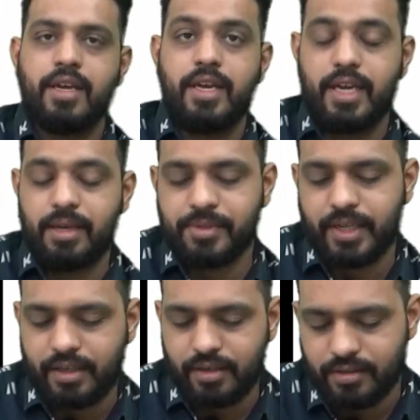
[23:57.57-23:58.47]
AIMS
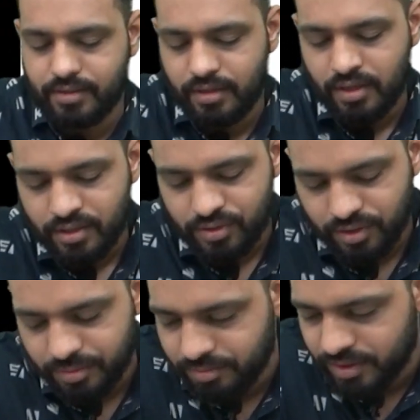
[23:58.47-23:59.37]
entrance, so
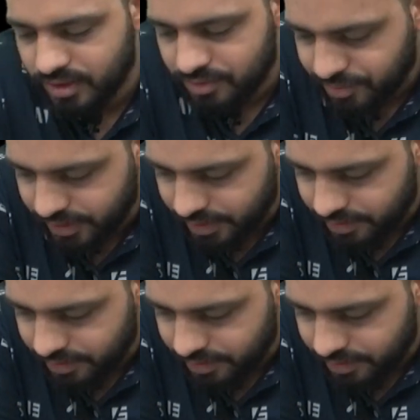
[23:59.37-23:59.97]
remember this point.